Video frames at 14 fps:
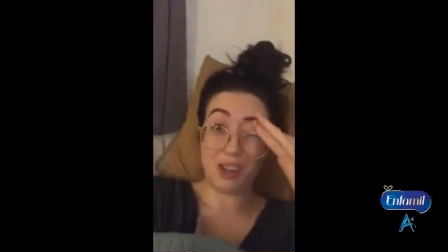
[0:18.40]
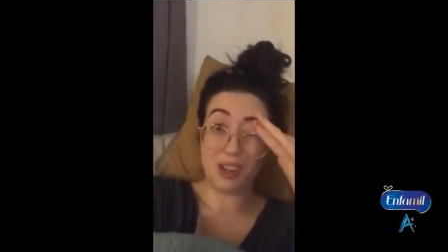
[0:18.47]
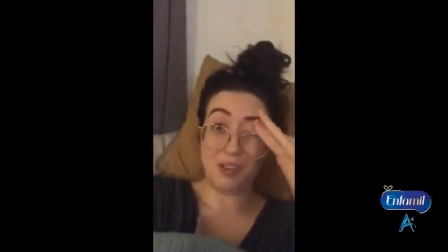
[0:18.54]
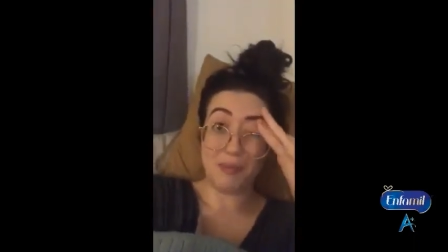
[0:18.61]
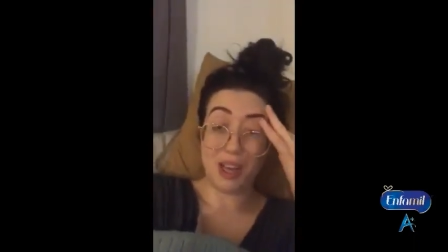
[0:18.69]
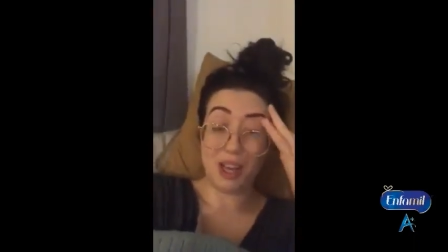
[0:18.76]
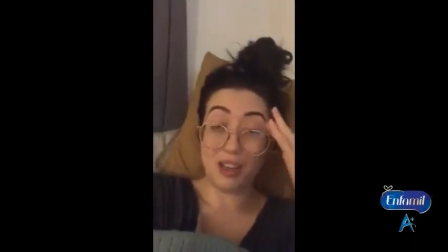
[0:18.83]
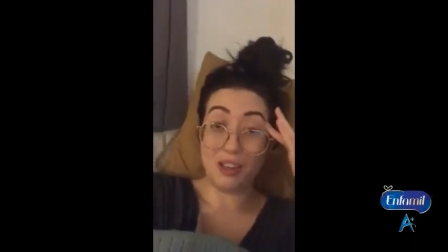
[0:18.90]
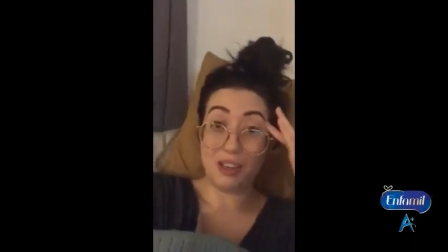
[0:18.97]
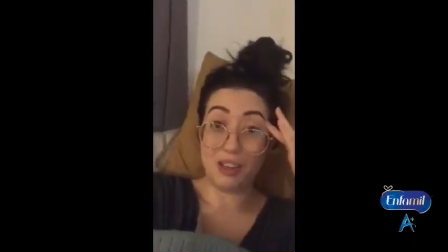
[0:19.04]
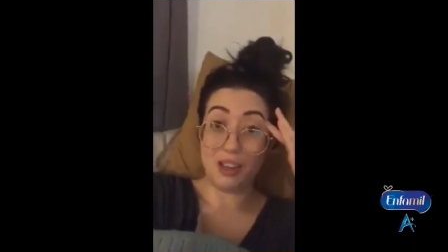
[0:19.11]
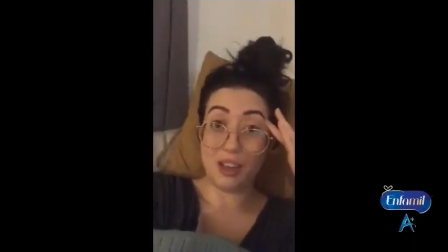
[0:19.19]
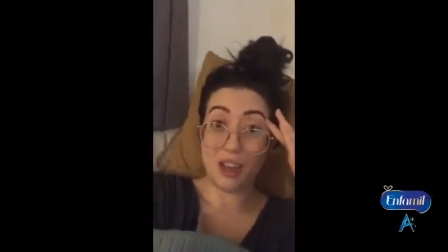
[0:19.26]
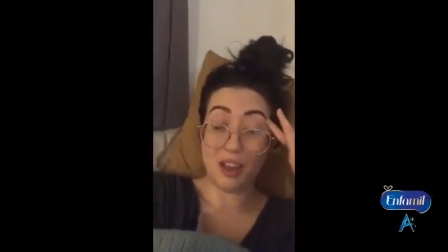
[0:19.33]

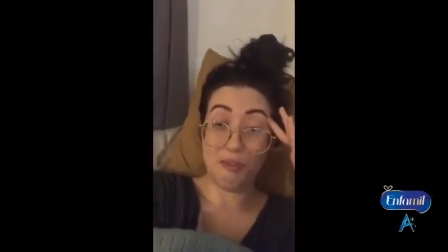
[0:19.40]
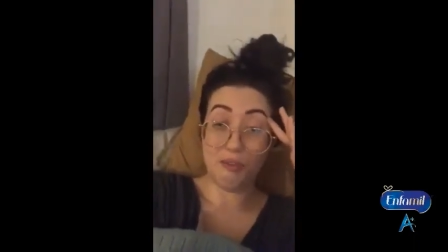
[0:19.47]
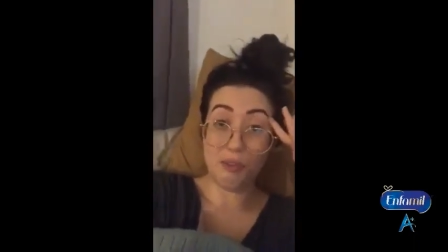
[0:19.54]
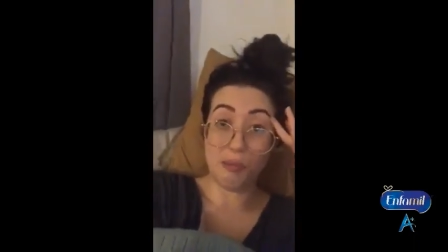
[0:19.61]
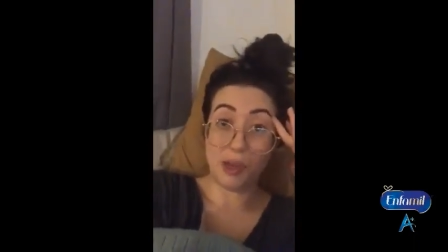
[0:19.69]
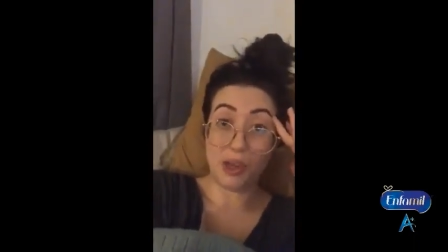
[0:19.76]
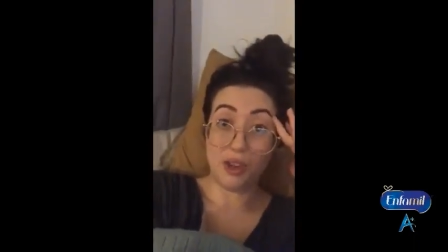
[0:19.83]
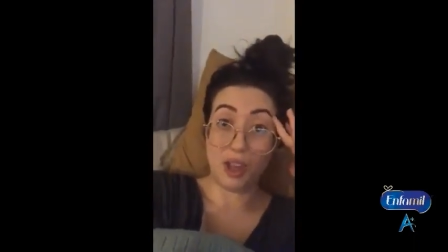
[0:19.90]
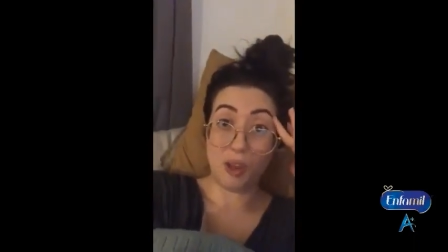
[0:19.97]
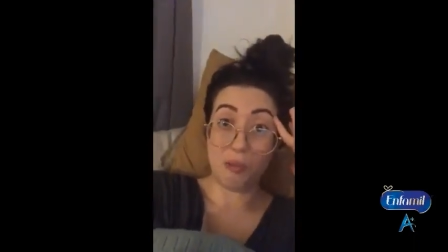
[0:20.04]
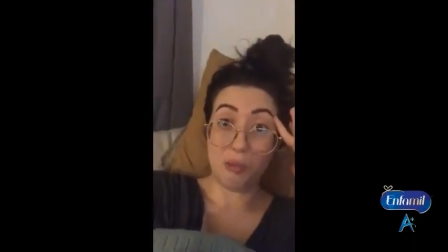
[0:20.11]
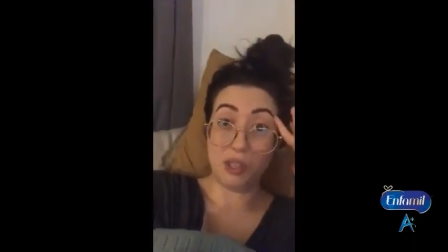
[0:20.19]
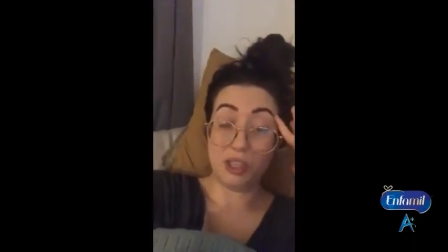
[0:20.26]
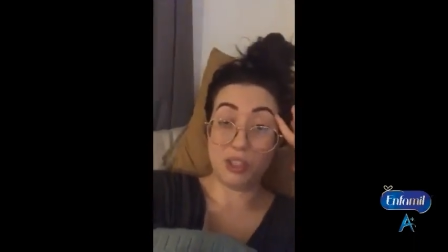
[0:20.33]
recommend Enfamil
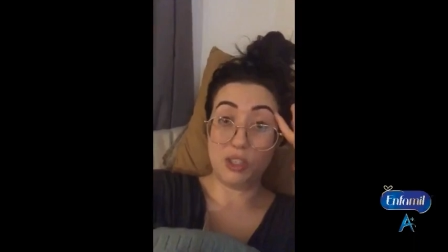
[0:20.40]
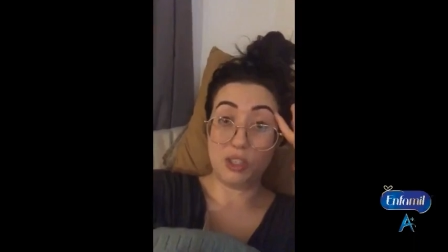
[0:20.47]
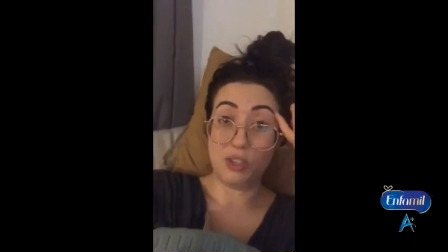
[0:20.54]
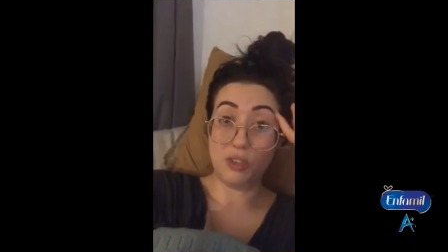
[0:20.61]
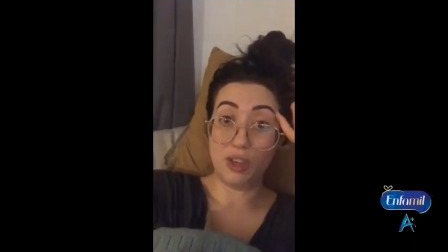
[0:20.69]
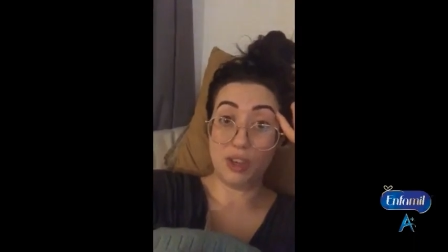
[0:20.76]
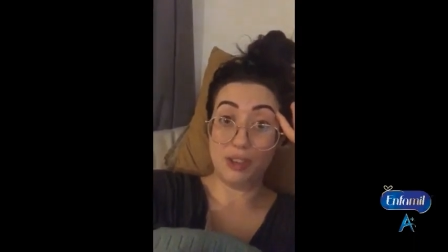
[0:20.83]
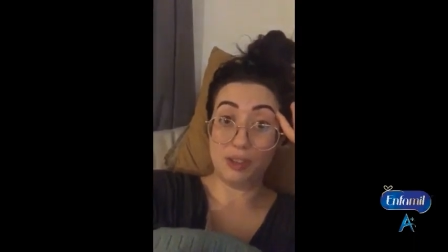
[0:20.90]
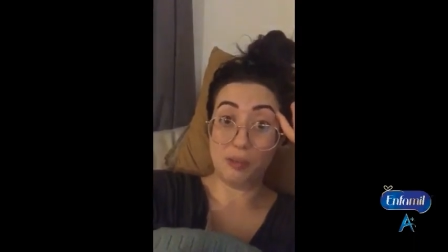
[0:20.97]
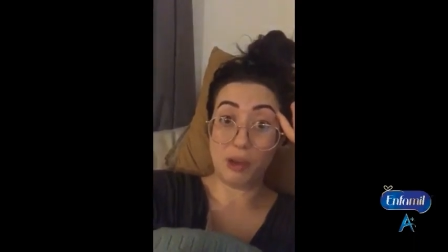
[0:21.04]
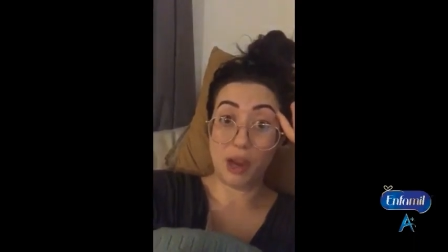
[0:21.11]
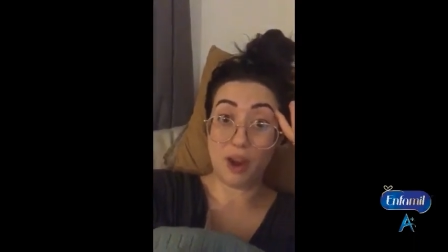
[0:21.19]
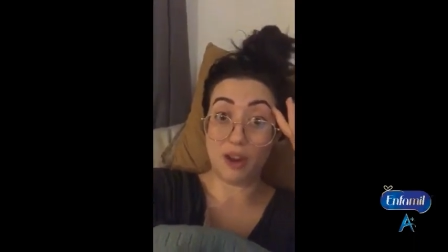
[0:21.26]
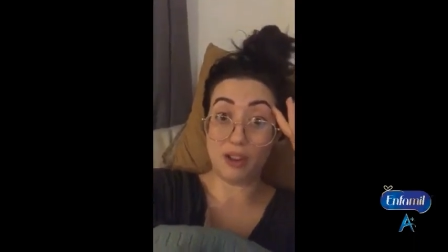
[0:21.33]
A plus 2 to
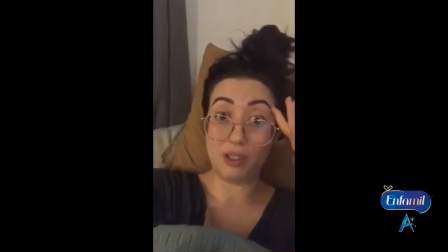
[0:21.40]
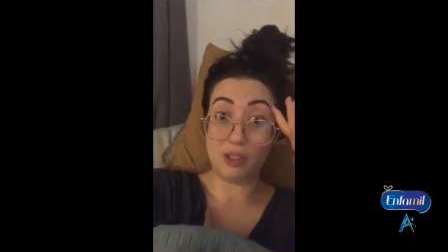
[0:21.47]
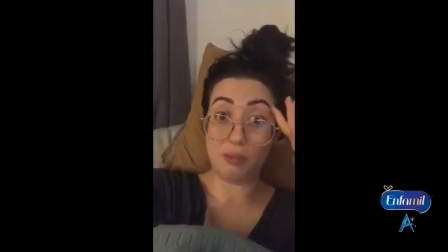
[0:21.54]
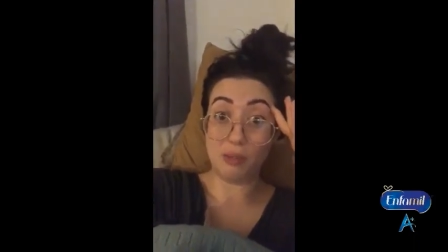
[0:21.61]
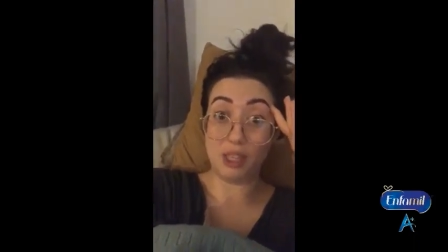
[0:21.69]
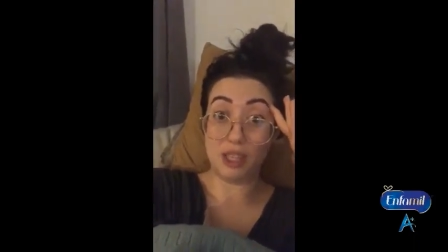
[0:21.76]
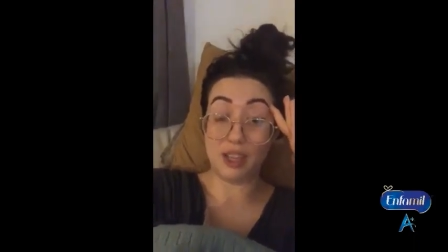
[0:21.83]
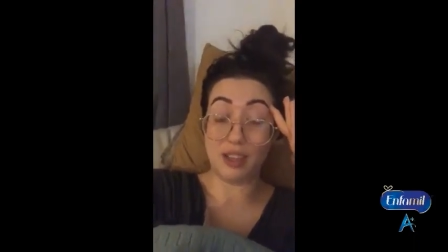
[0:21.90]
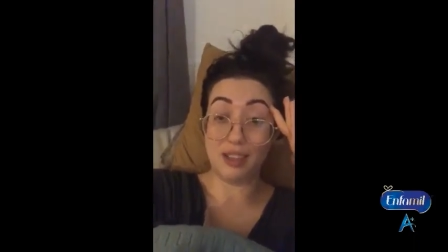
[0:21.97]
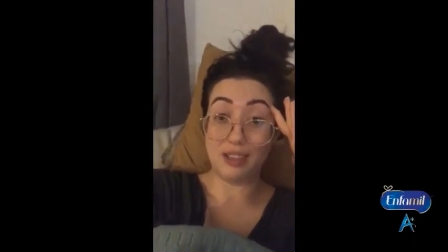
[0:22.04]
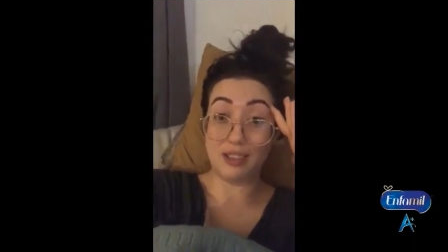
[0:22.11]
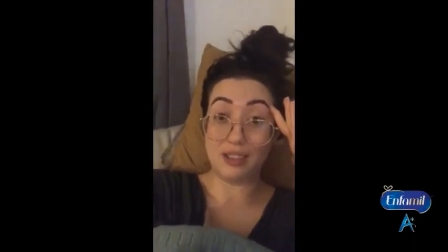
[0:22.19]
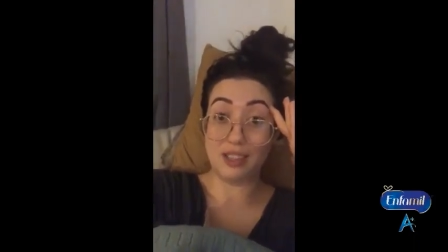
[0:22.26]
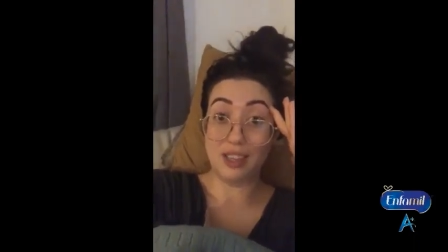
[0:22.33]
other parents
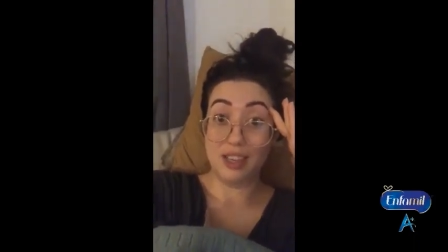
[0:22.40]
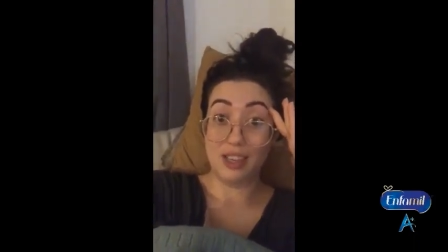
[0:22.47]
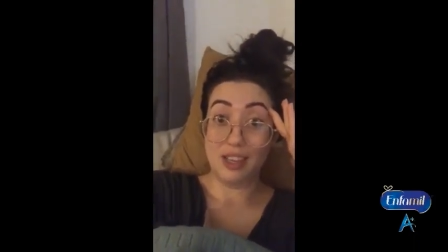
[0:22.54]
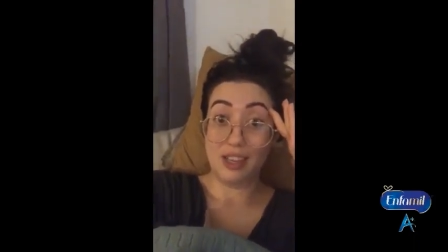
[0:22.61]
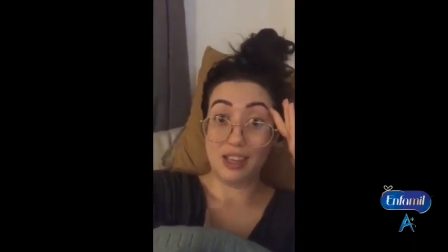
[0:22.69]
because